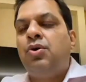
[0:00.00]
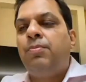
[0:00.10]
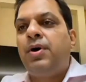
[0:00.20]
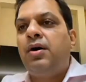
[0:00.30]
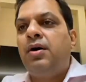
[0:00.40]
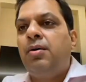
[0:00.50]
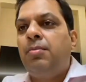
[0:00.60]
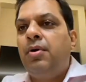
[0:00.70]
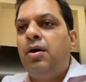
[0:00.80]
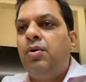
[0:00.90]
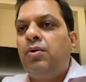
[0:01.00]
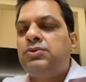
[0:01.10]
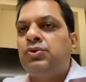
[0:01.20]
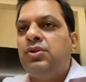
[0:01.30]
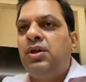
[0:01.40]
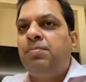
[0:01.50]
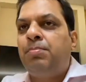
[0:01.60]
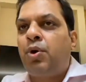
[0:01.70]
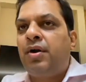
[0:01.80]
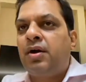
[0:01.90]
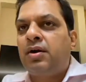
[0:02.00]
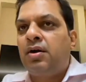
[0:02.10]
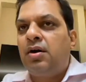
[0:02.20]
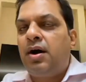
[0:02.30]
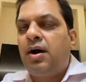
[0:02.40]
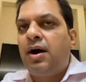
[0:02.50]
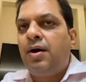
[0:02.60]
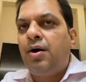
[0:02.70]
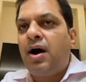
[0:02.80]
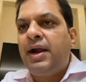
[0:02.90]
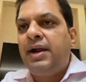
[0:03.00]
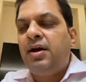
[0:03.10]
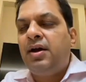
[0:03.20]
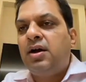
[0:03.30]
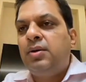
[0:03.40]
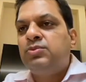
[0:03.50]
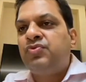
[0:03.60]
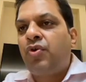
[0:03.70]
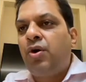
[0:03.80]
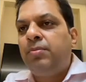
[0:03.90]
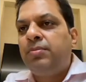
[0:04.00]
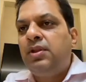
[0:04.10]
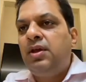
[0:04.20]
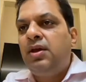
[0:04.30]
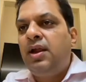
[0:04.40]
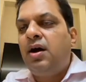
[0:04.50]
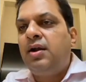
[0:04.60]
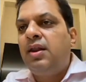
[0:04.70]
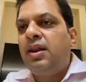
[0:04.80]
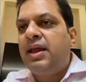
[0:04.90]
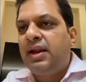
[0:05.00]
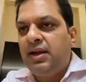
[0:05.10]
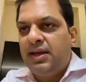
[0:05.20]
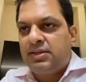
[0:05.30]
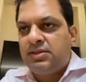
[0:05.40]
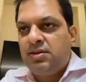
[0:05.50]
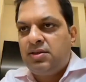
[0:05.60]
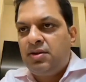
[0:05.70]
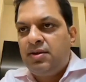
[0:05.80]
So the product idea comes from the underlying index.